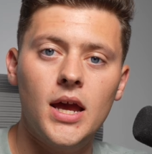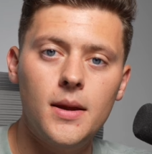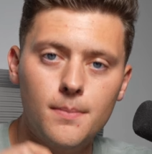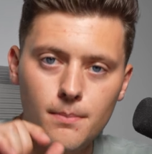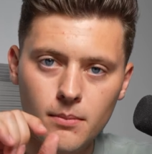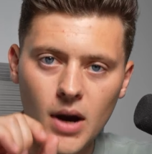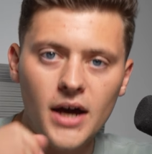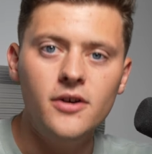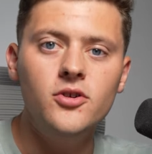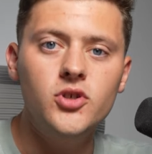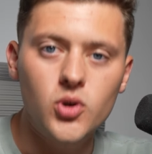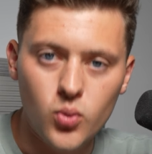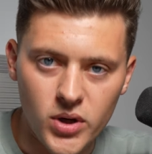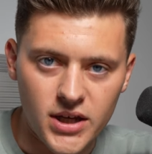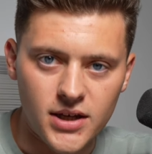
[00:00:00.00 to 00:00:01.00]
A minor
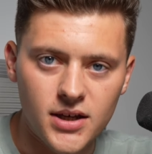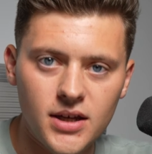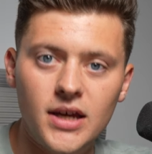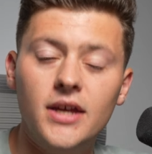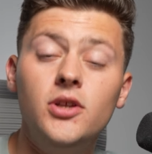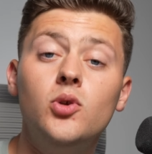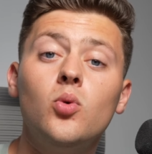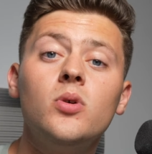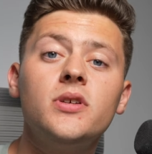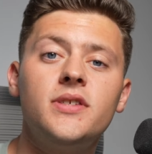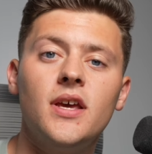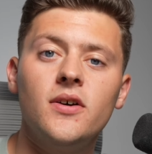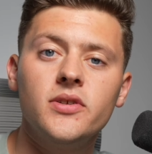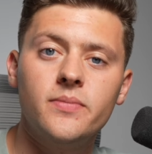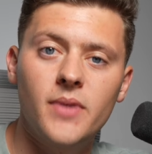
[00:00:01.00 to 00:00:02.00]
tweak in your
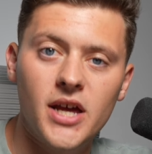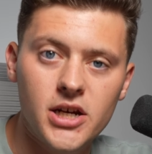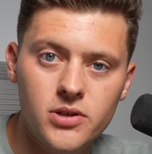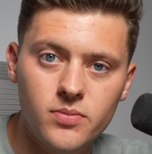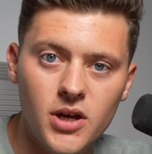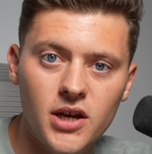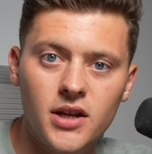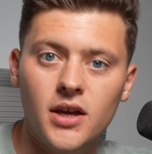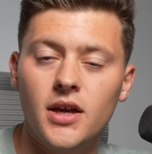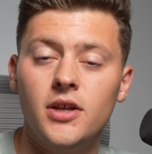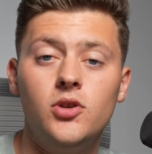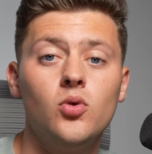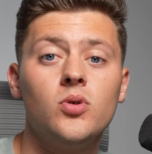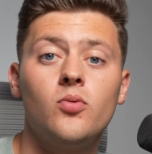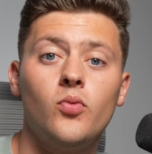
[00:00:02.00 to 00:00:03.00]
sales management and
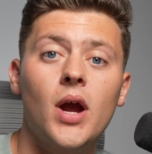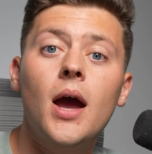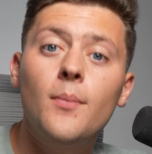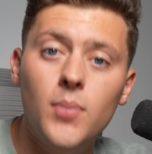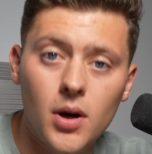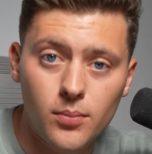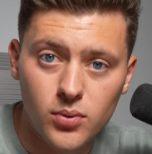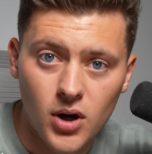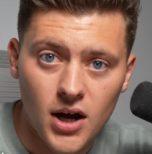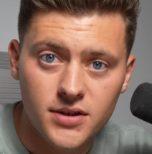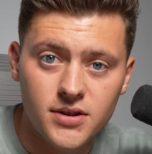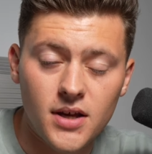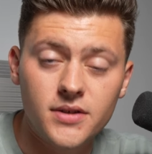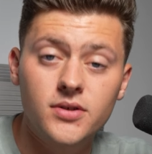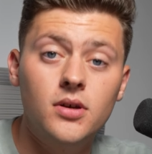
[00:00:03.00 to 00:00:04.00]
your ramp up
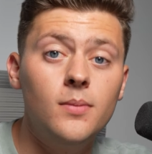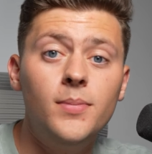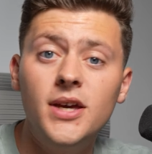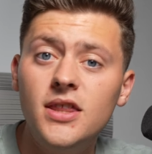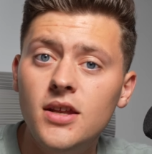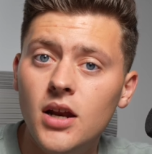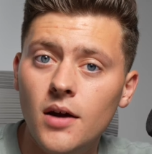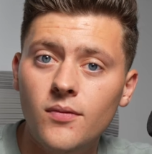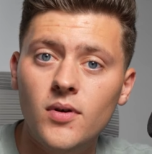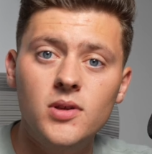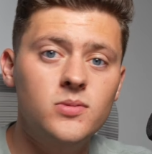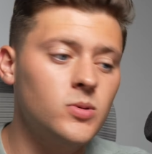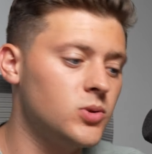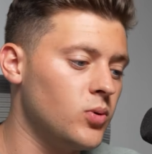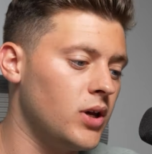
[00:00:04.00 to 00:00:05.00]
process could be the
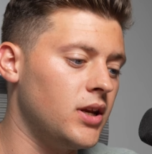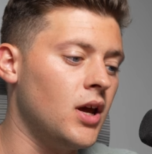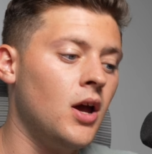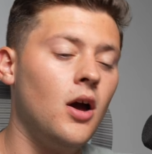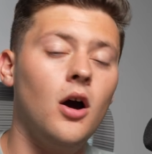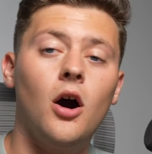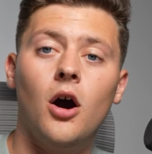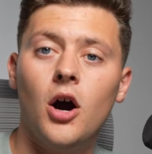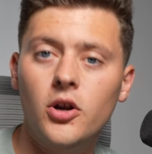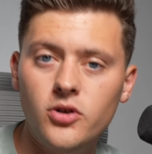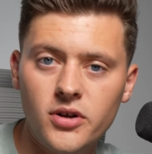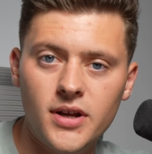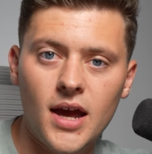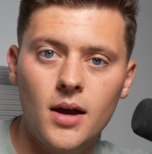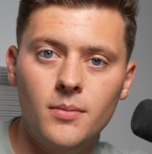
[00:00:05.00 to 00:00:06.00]
difference between a
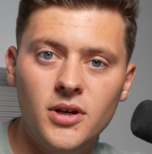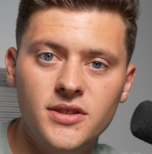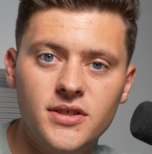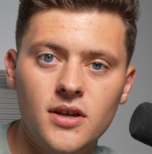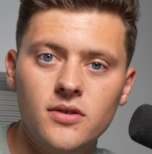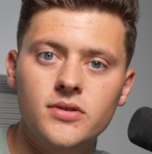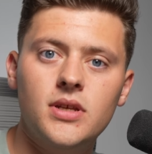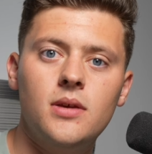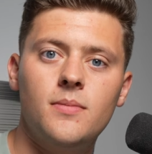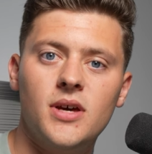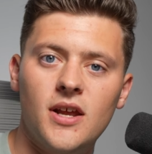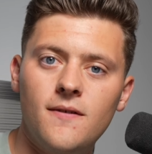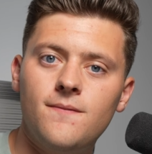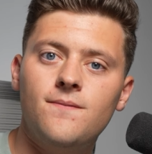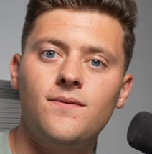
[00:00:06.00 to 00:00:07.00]
100K a month sales team and
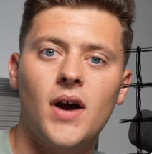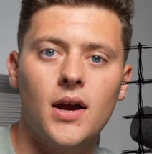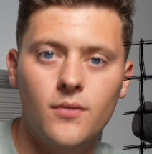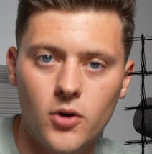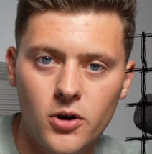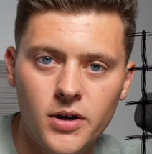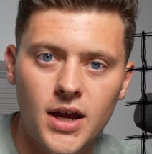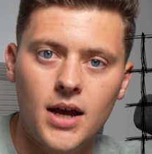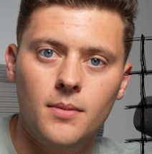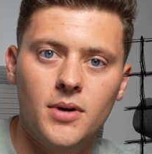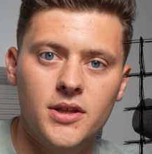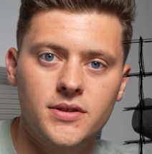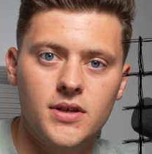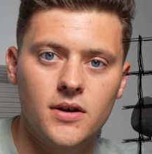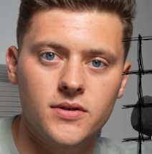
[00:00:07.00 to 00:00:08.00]
a 500K a
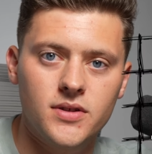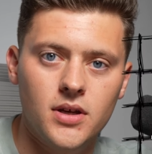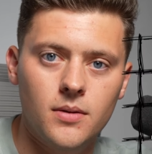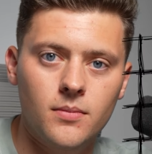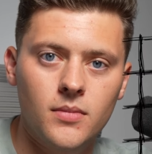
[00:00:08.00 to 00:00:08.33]
month sales team.